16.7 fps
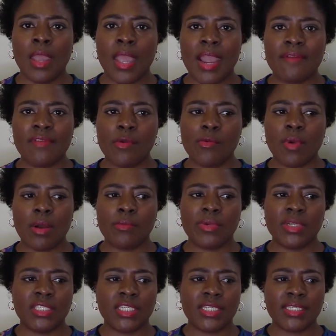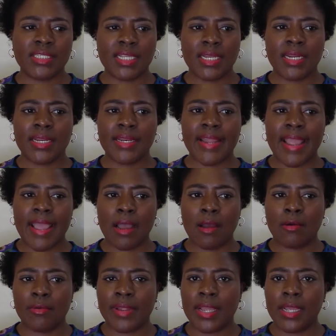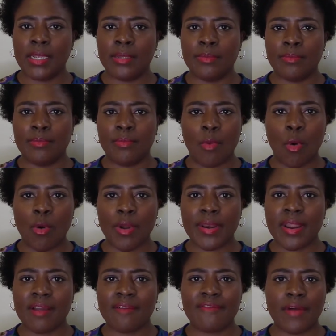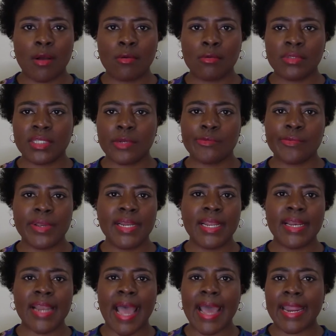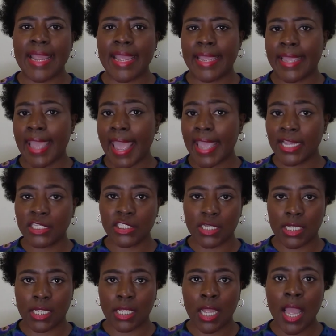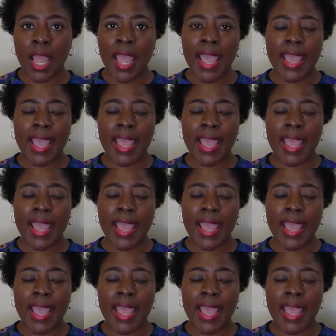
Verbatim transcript: everyone was just sitting down and on their phones and really not engaging.